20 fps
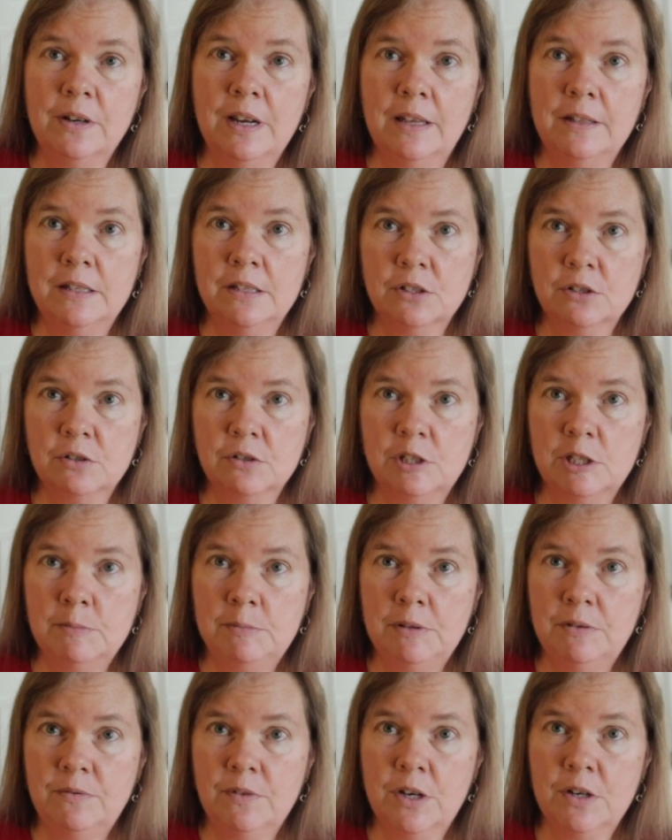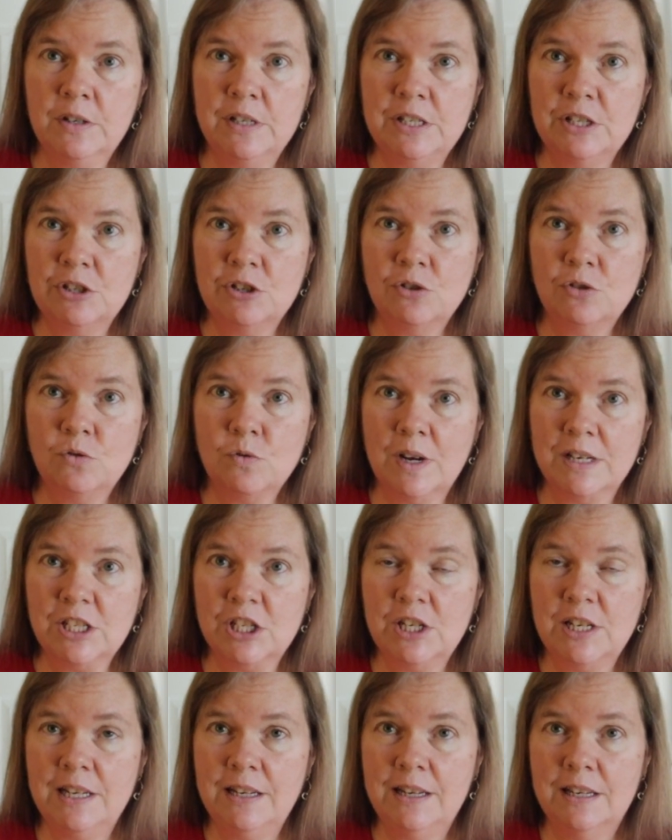and it's going to be very
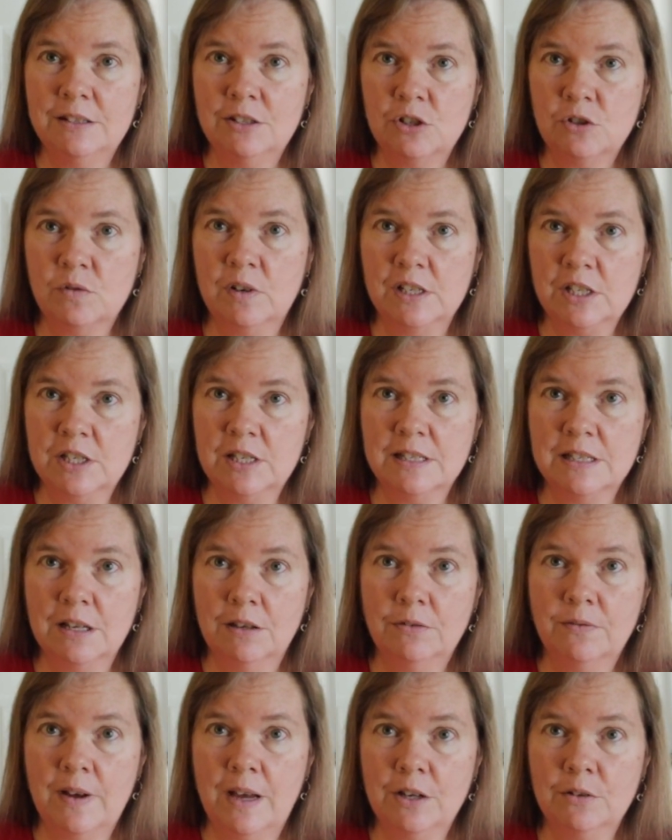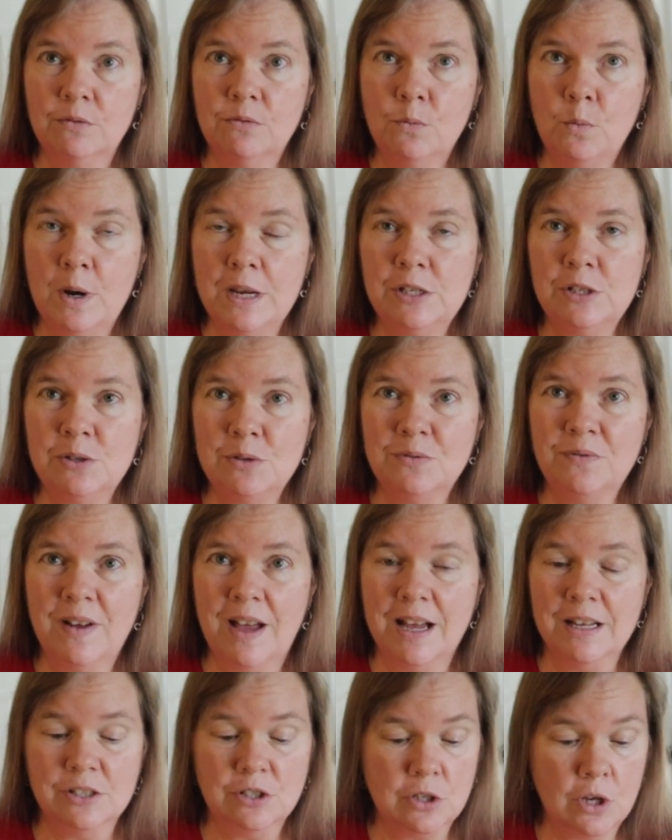stretchy and stretch itself out way too fast.